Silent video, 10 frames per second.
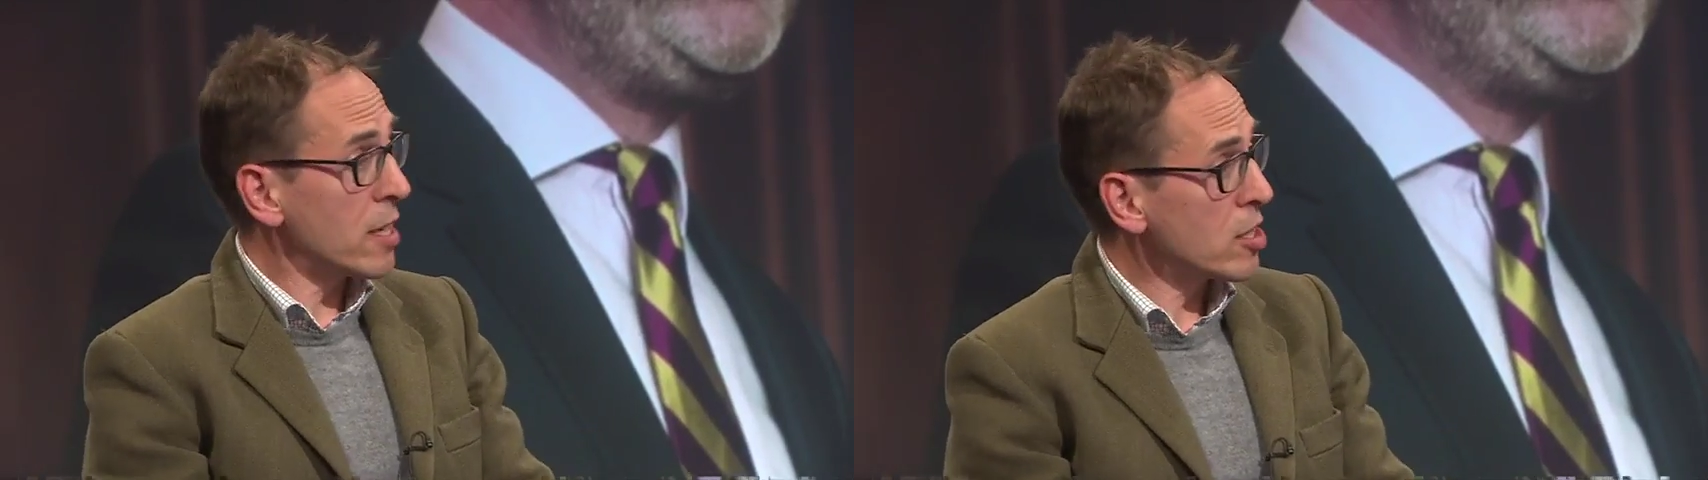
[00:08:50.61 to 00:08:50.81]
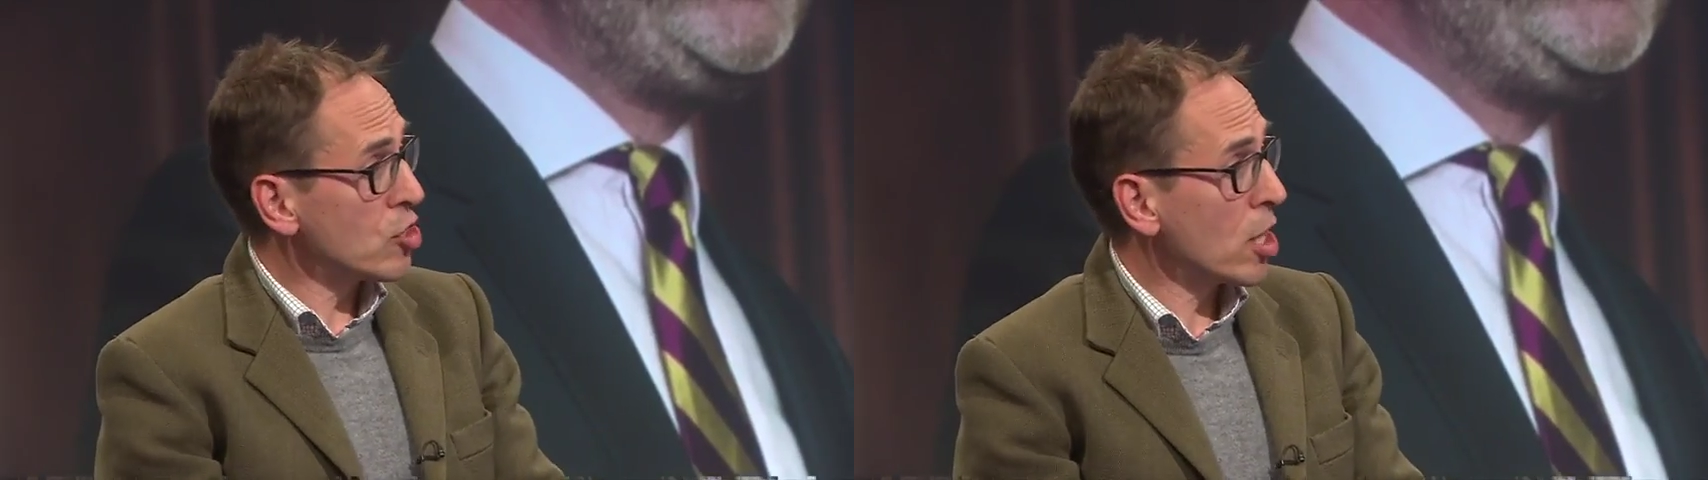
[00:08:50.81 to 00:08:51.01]

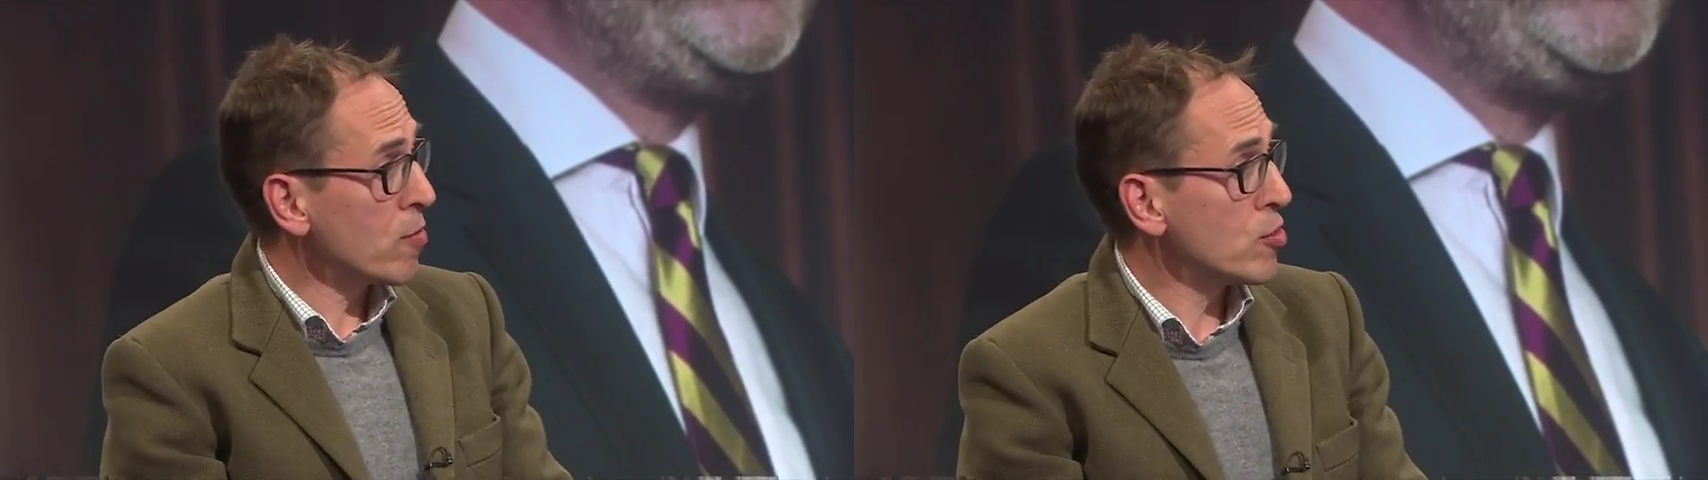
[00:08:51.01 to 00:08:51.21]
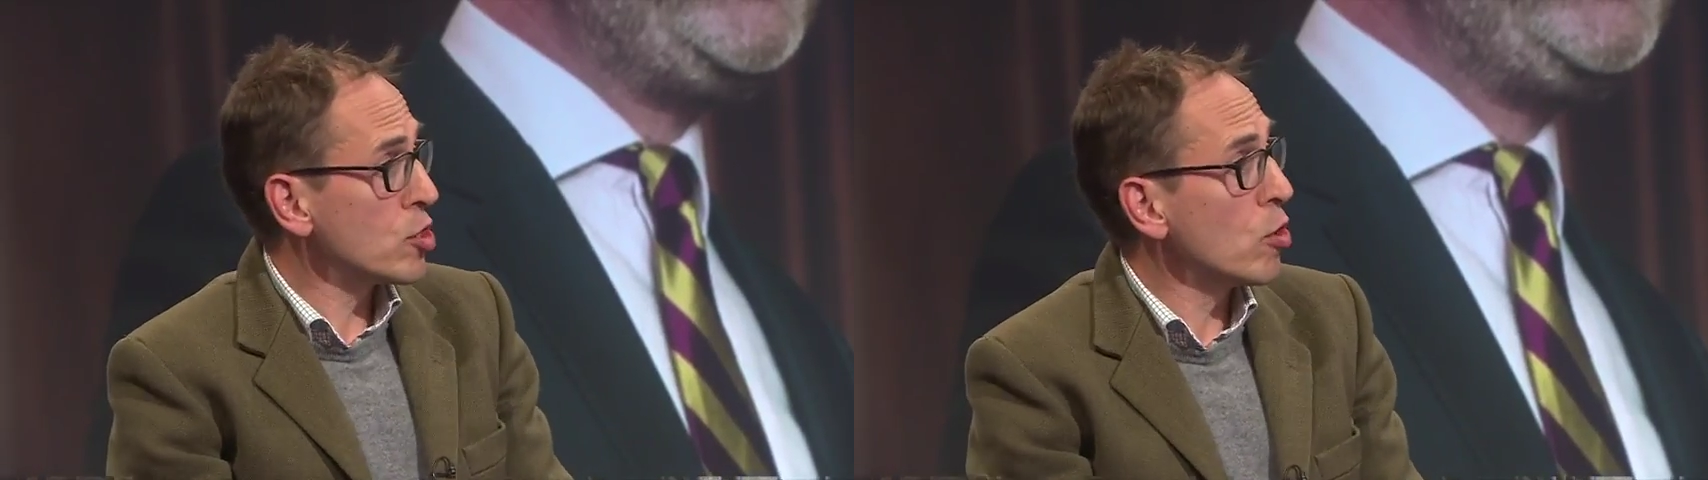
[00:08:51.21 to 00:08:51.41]

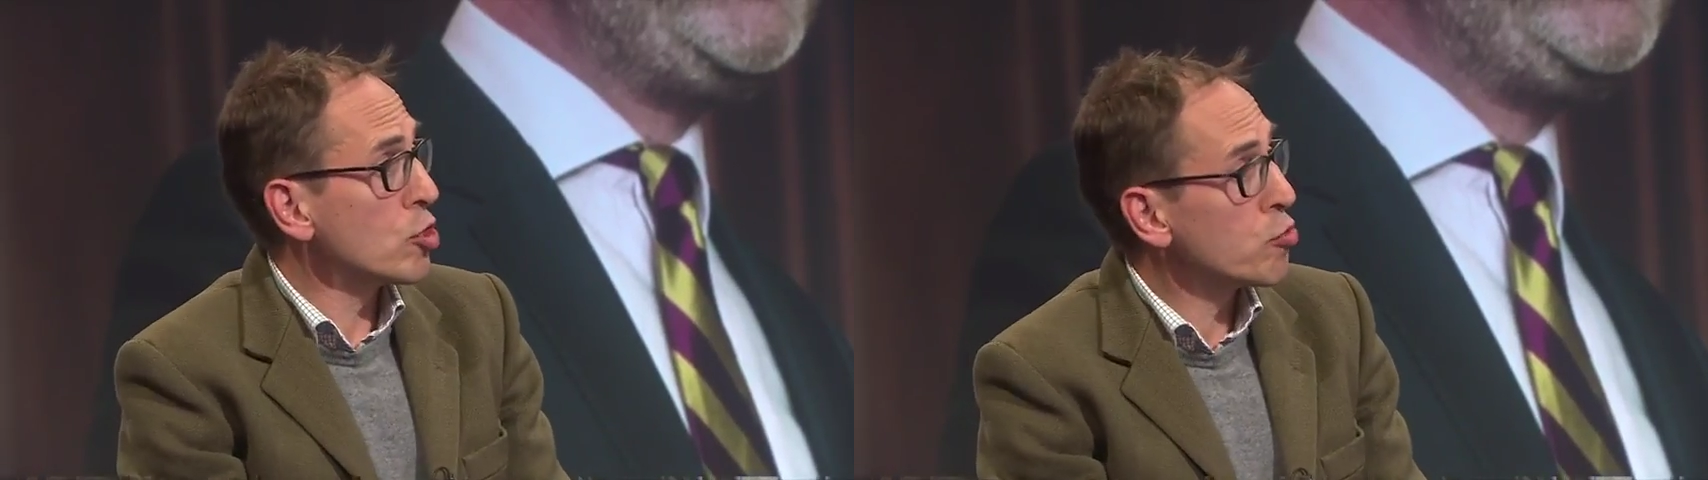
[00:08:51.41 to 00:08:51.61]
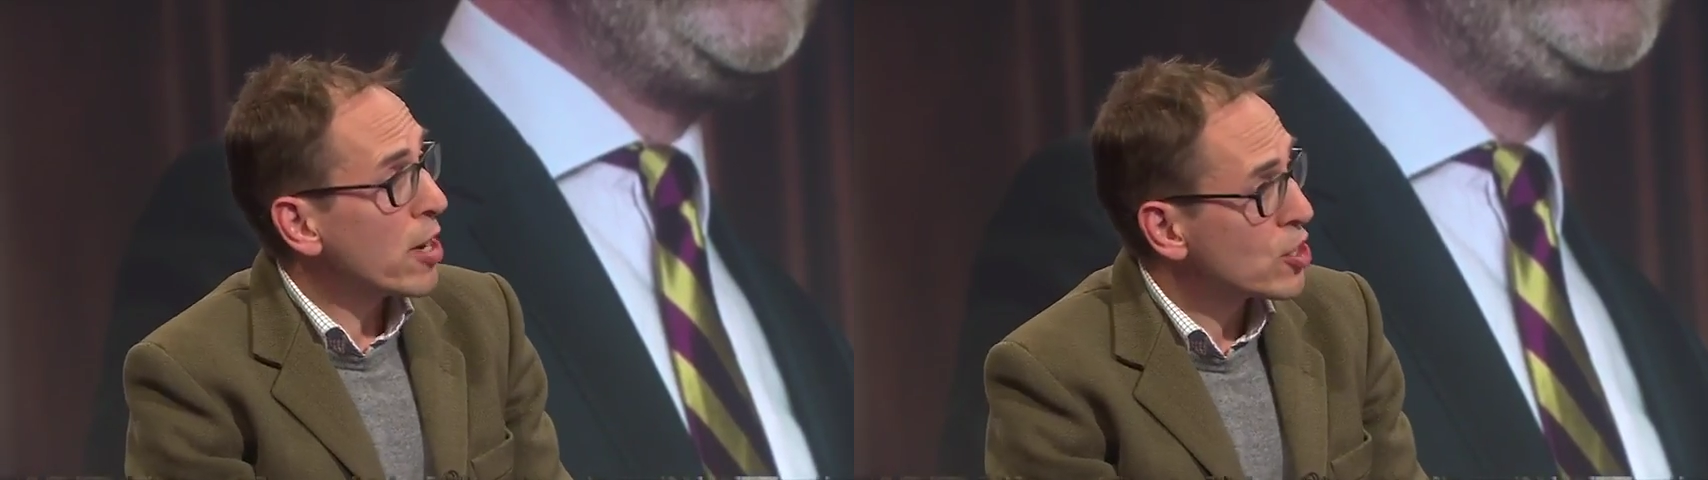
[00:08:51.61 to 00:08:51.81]
Conservatives are not
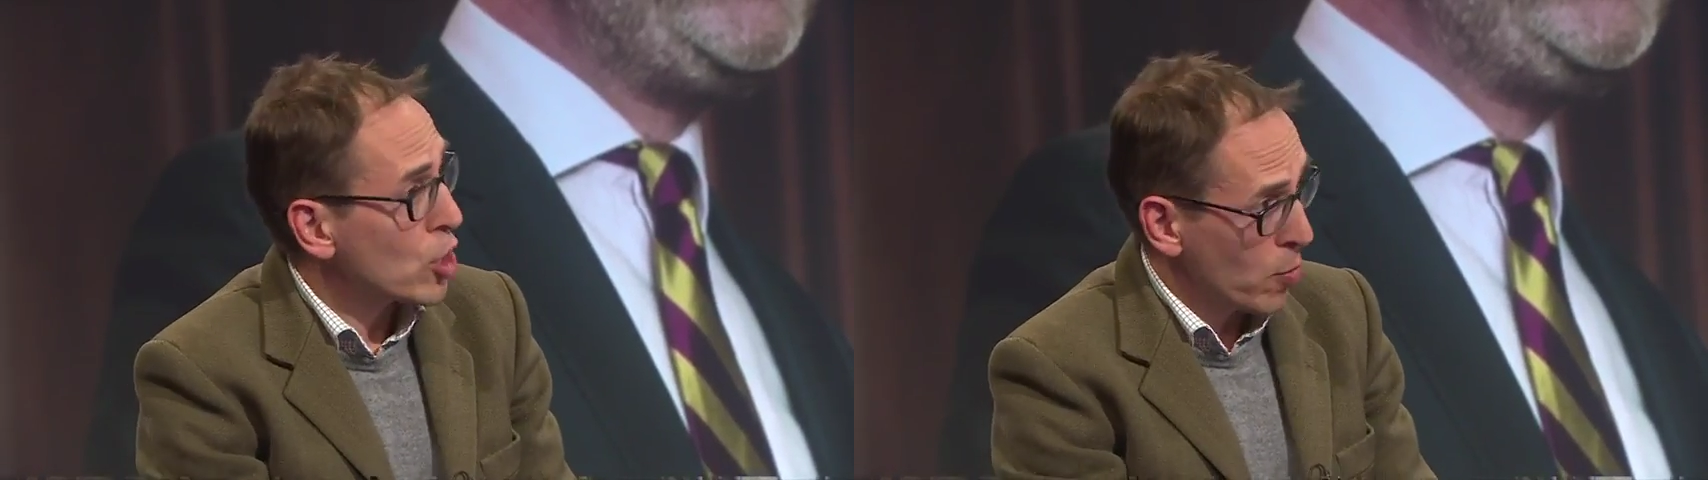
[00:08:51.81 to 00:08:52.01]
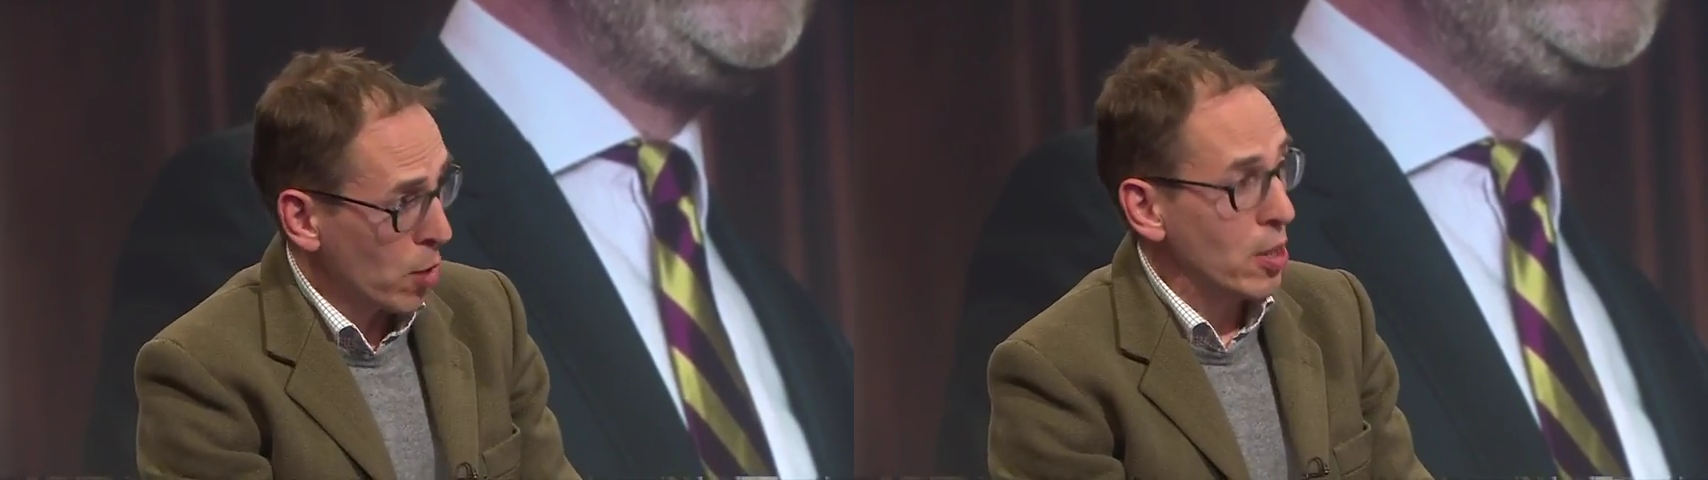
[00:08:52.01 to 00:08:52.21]
addressing at
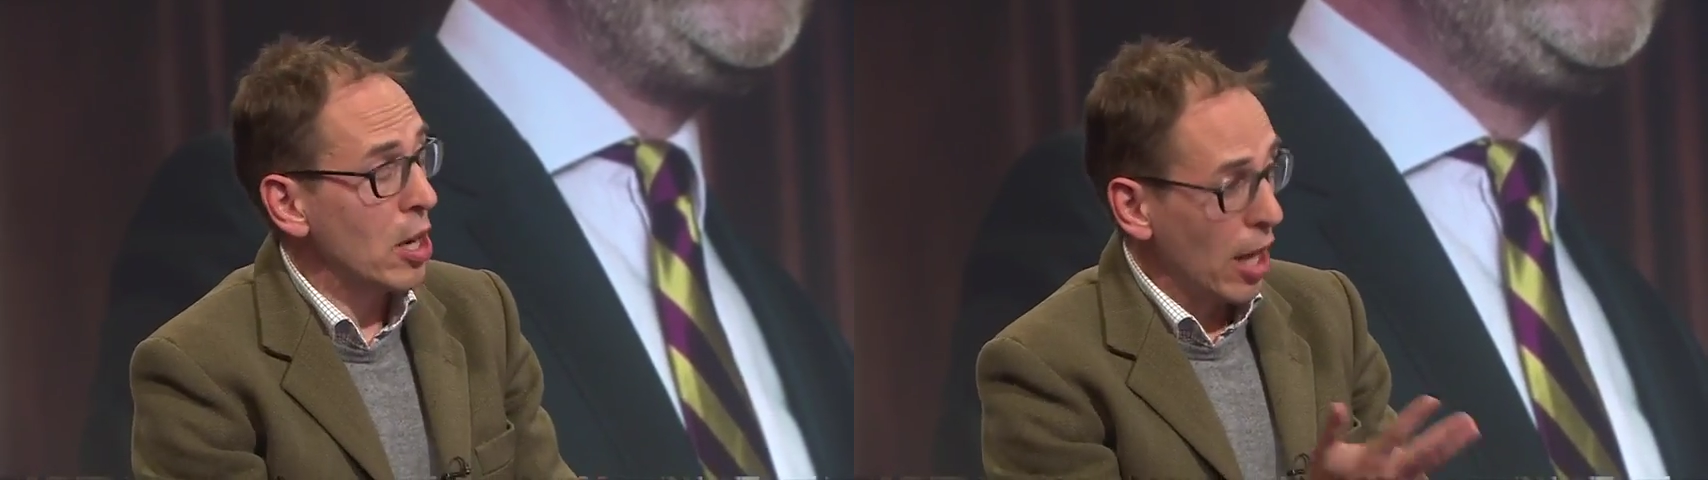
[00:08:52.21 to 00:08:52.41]
the moment,